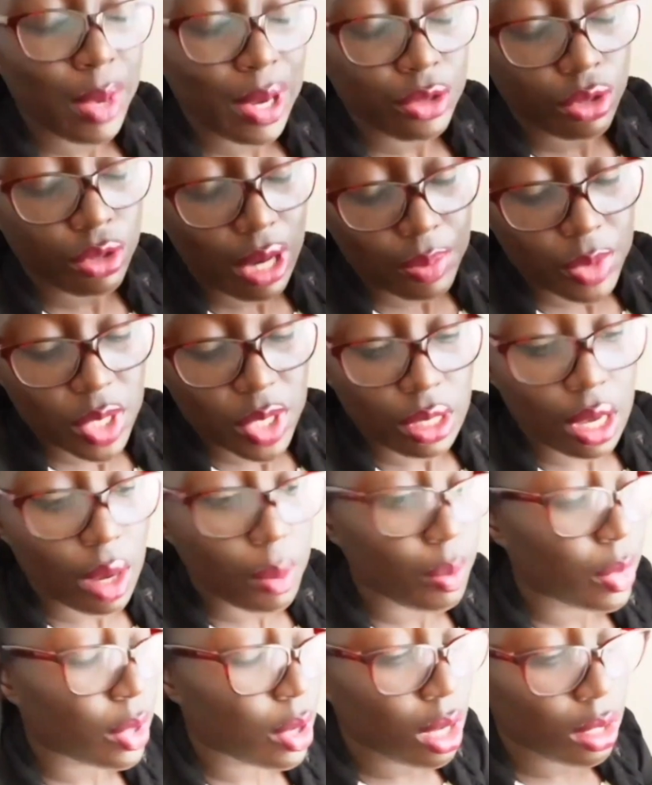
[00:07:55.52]
about to wrap this
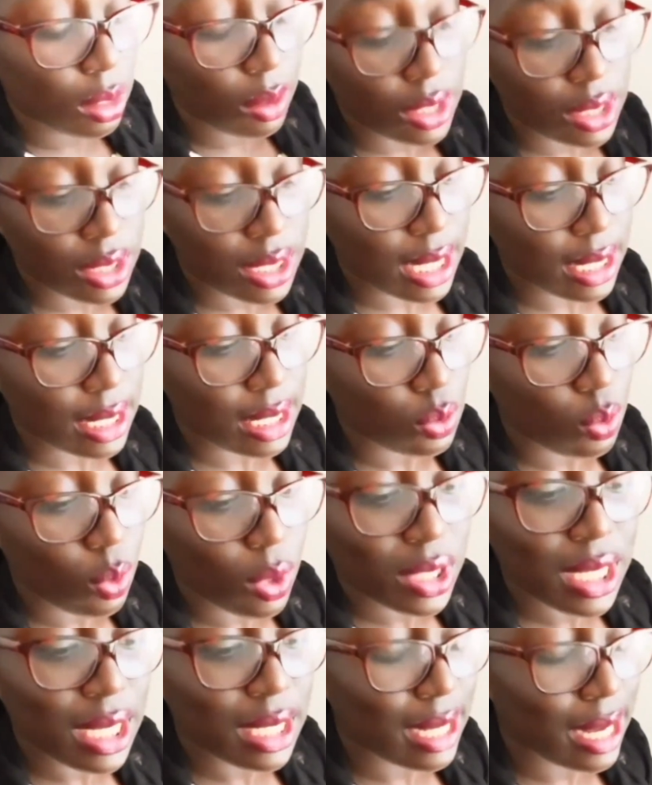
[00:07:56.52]
up, but all I was saying is,
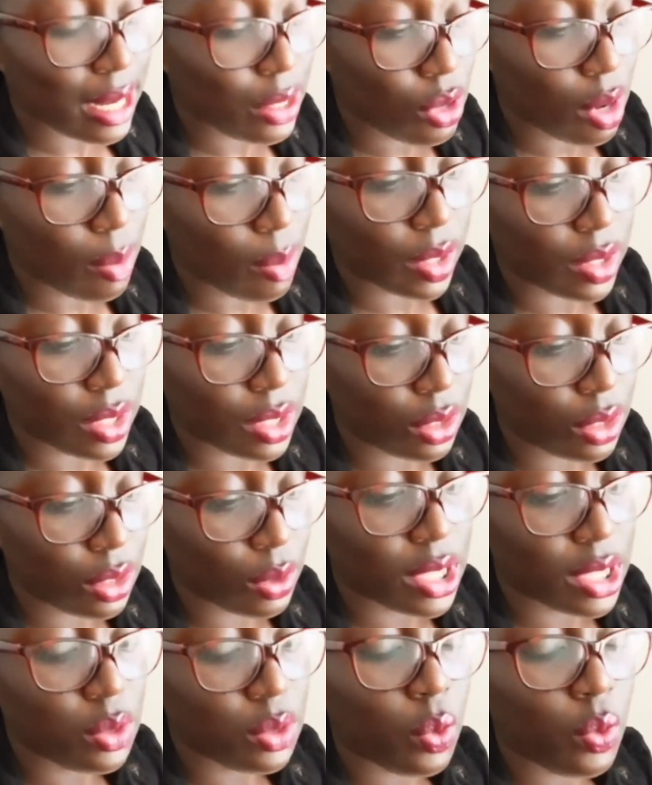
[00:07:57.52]
what can they do about the
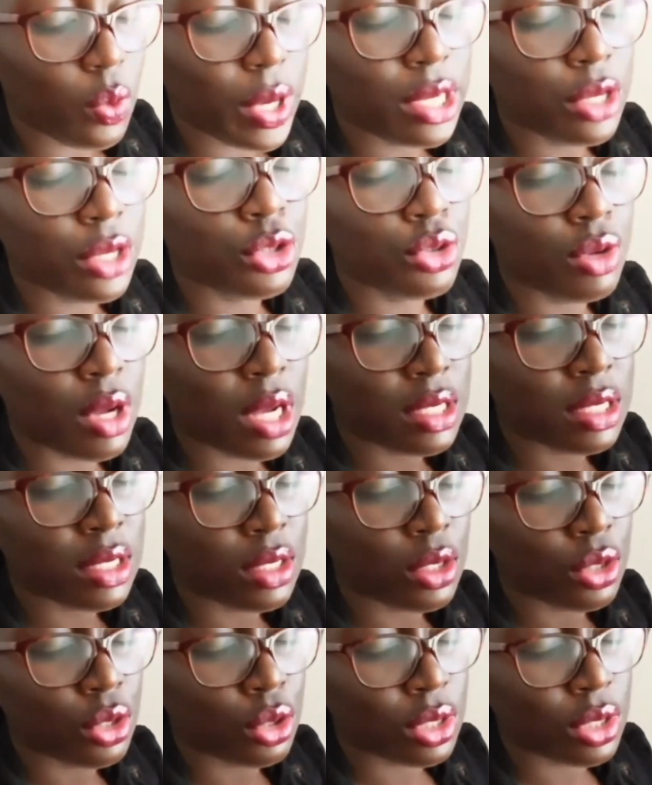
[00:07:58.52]
situation? What we need to do as
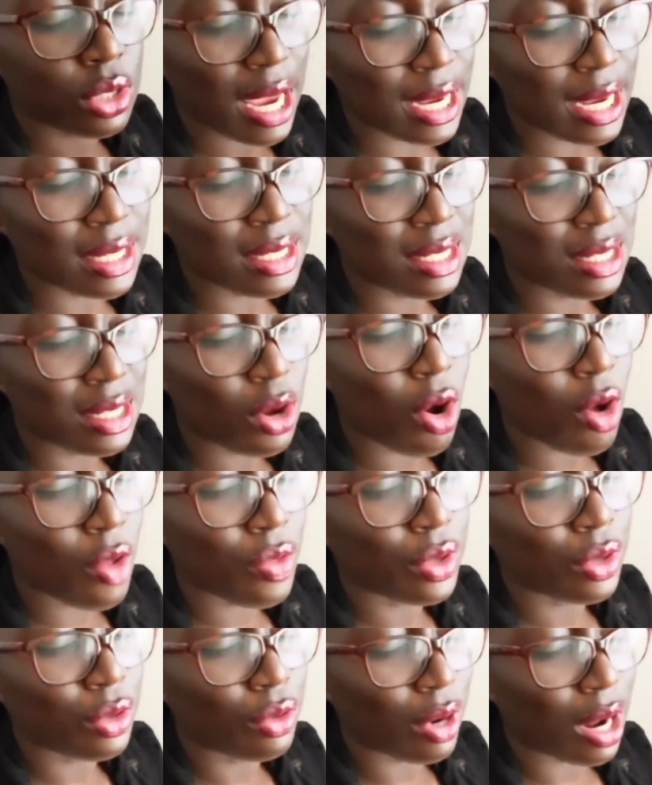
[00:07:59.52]
a society
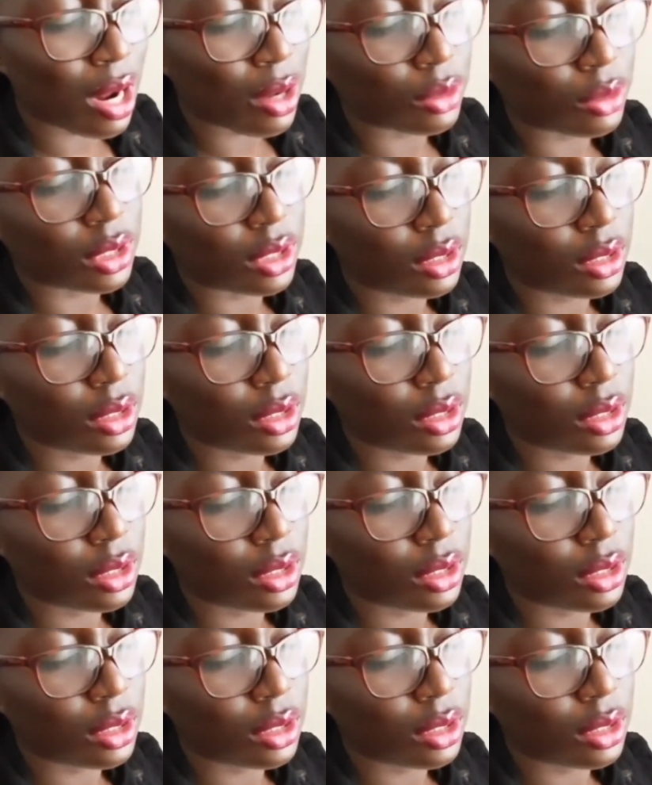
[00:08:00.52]
on the ground